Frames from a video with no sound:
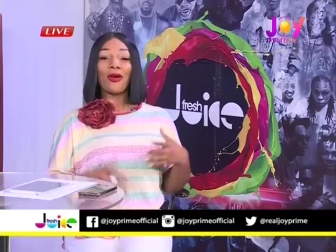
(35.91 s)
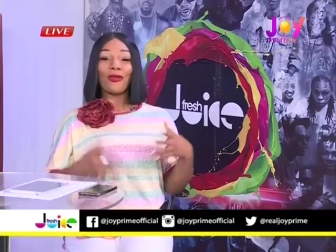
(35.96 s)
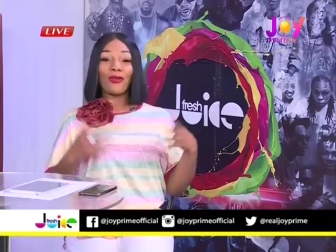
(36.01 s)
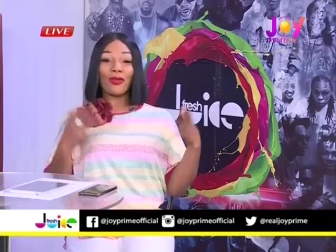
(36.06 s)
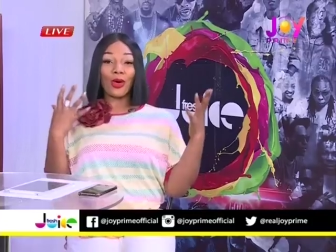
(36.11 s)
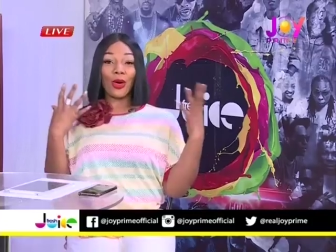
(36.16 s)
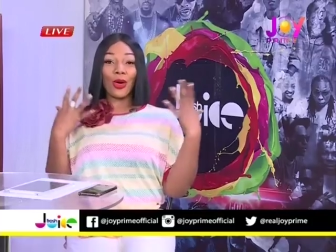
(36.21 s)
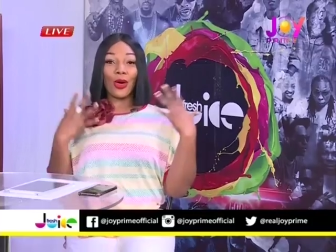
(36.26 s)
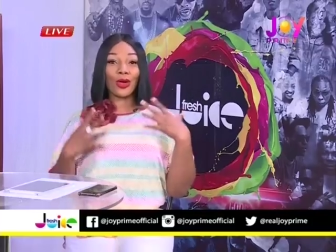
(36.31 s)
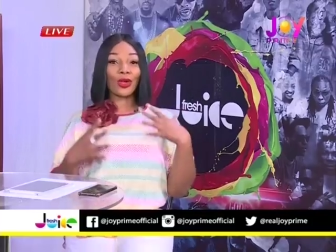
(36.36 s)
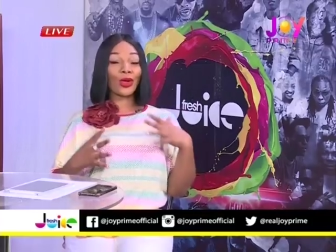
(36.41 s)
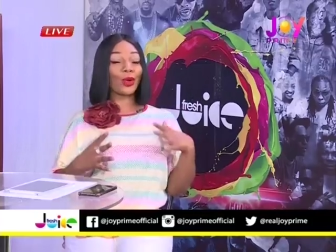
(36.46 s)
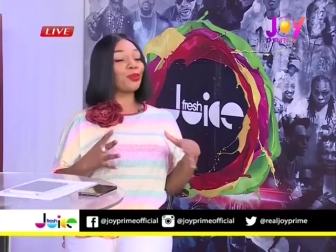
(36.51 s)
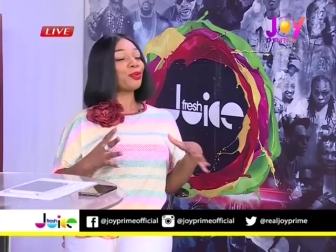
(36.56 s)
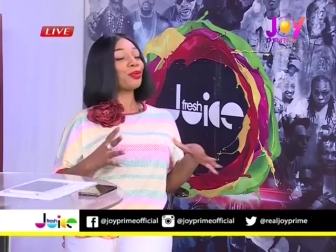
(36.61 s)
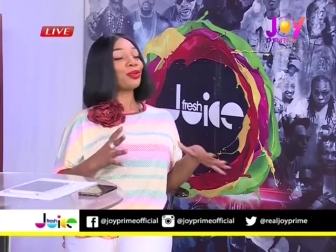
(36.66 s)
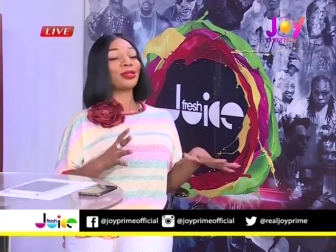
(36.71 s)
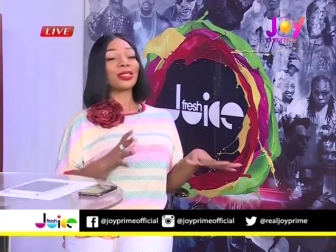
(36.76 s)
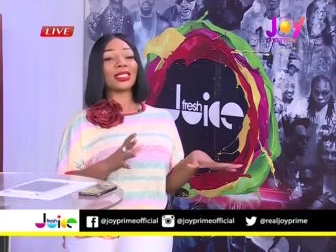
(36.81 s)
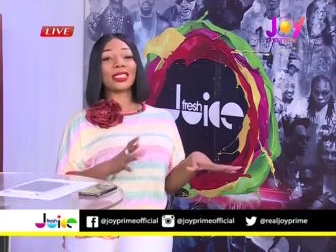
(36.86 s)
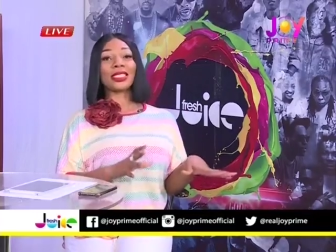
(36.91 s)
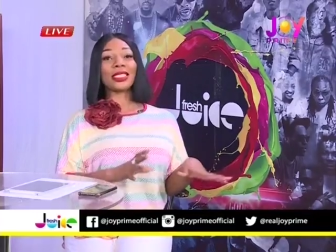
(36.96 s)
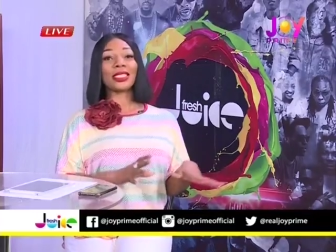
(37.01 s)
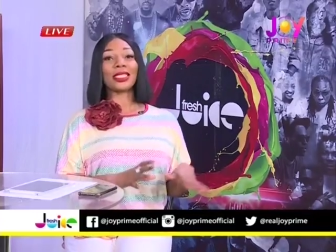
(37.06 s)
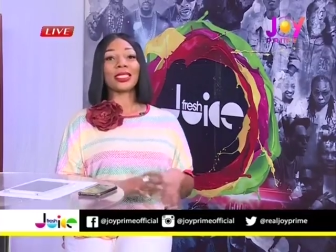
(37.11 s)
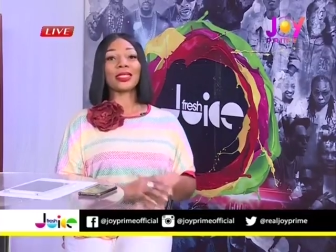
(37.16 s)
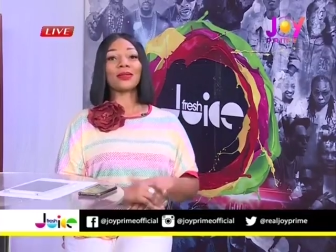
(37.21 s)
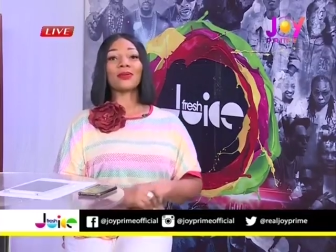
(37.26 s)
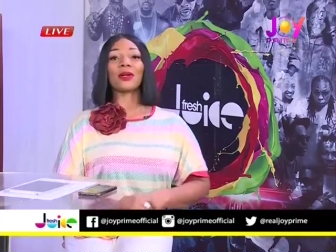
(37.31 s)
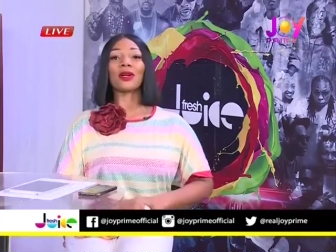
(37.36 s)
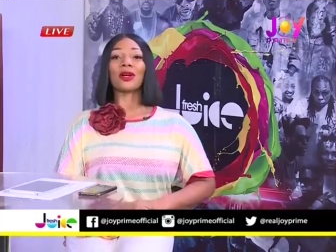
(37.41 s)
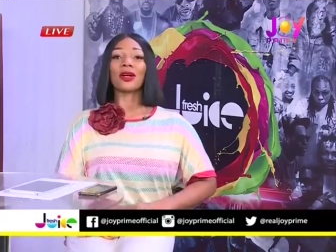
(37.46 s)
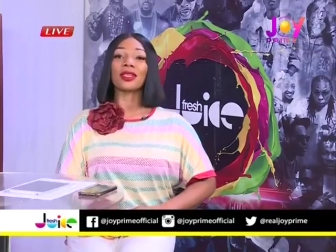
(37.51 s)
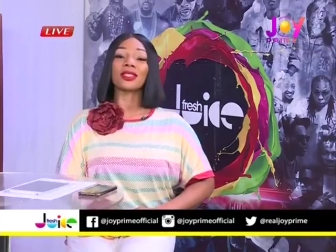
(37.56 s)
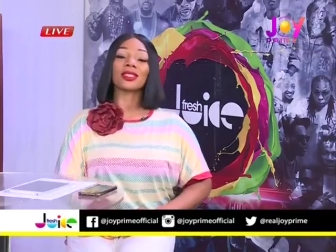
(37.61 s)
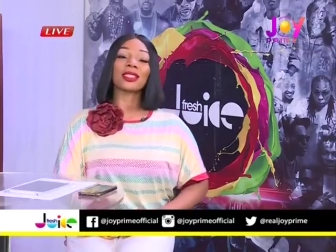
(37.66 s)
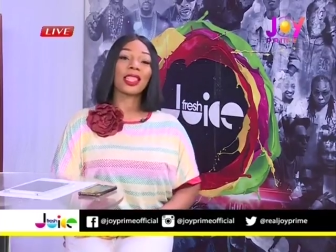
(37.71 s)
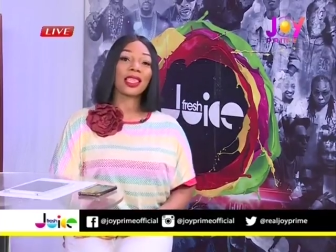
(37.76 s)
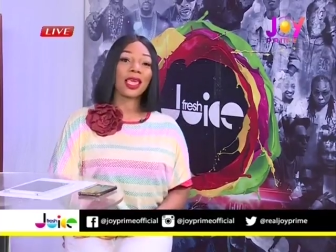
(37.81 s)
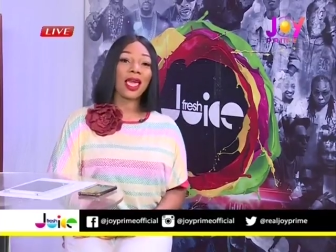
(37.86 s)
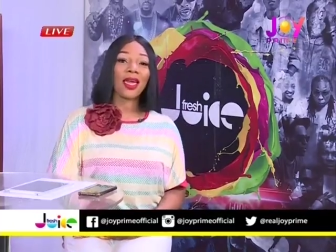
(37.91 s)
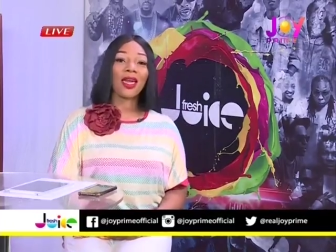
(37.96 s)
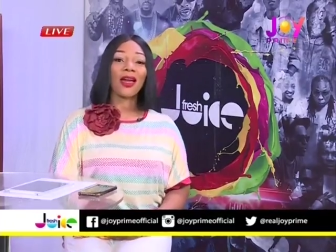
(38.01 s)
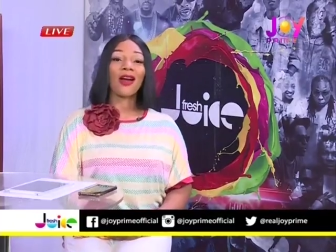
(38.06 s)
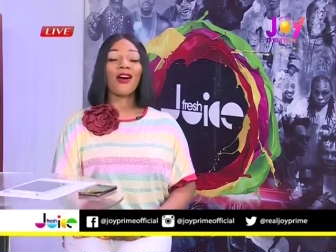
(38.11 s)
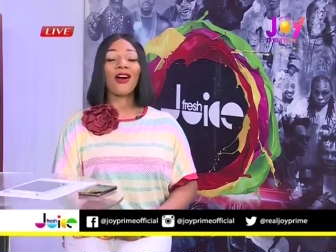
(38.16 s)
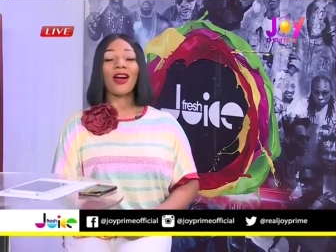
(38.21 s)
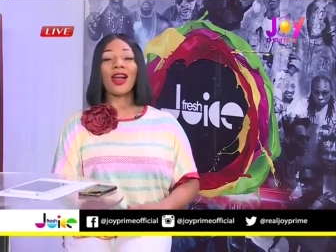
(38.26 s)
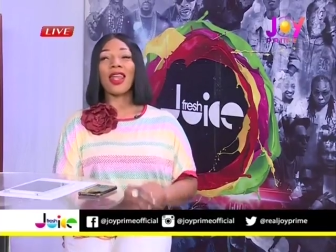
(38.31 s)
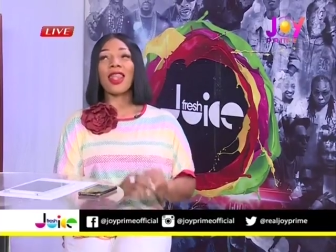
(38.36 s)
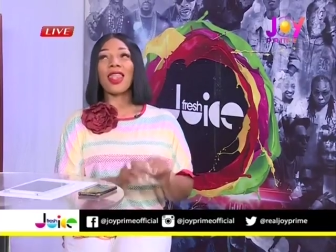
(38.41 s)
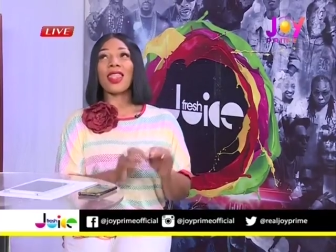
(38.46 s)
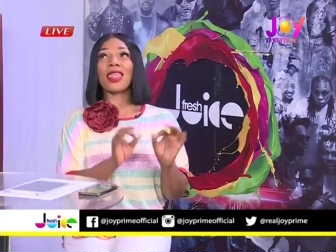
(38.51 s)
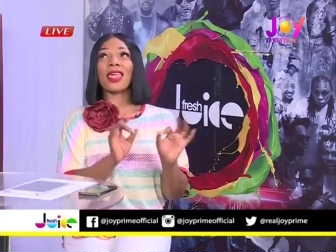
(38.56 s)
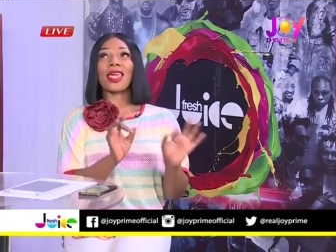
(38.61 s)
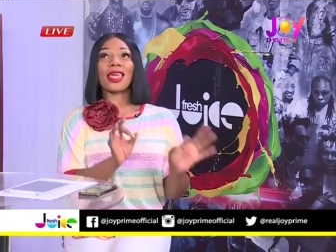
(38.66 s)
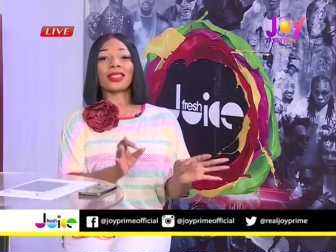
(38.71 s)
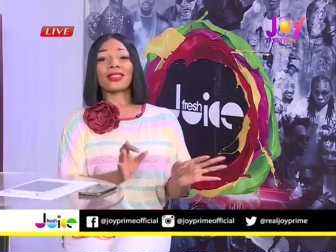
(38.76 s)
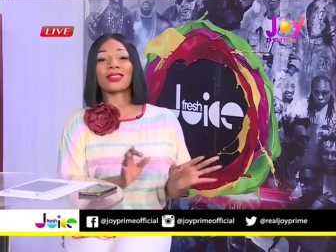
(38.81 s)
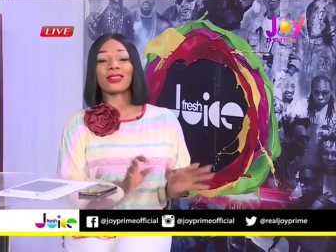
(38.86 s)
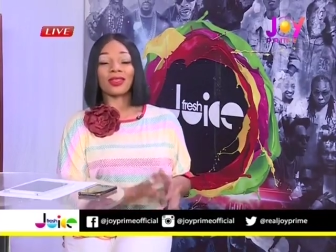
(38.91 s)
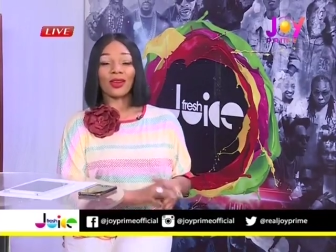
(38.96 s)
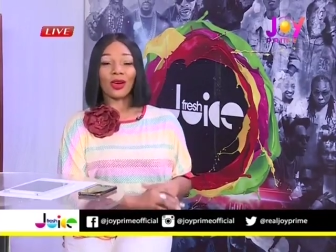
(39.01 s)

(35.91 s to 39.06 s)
for all your beauty needs because they are lit.